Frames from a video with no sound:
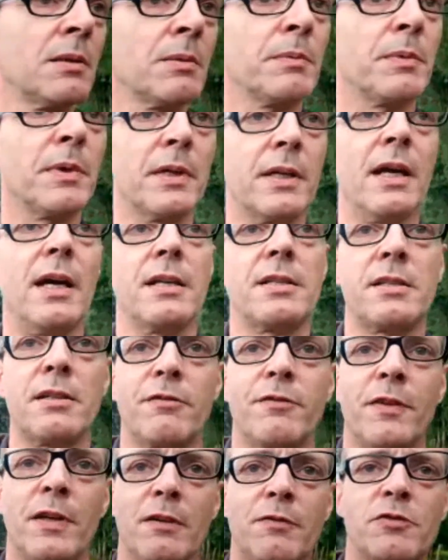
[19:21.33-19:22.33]
But yes, if
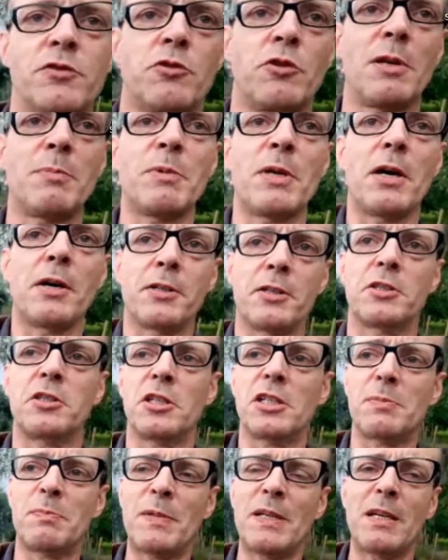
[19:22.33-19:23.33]
StreamYard had
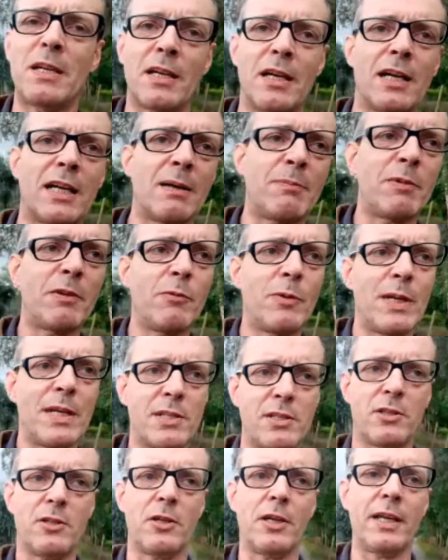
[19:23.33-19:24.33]
just been a couple of weeks
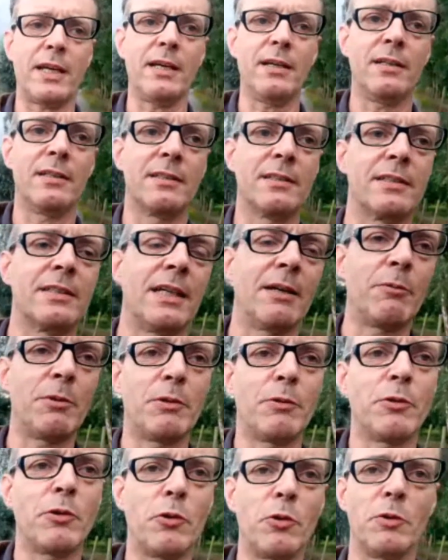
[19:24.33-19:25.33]
earlier, it would
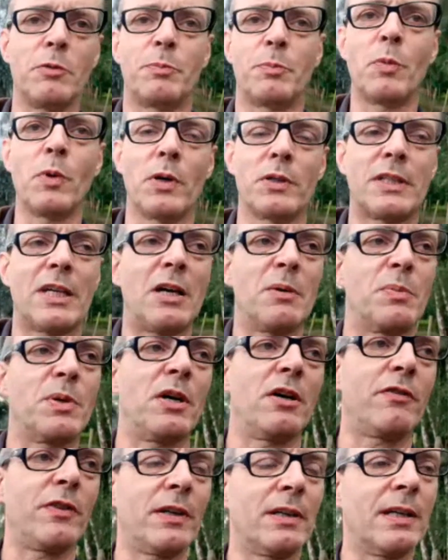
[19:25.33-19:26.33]
have all worked out
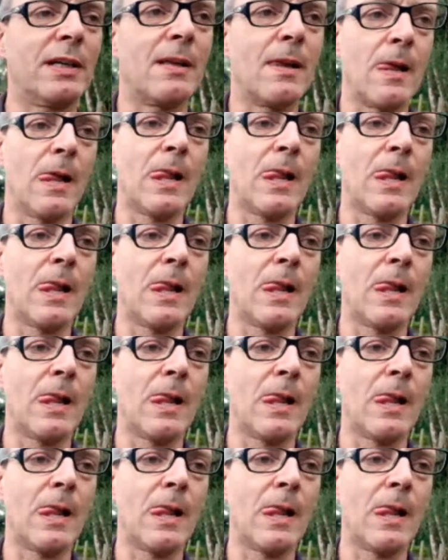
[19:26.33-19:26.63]
perfectly.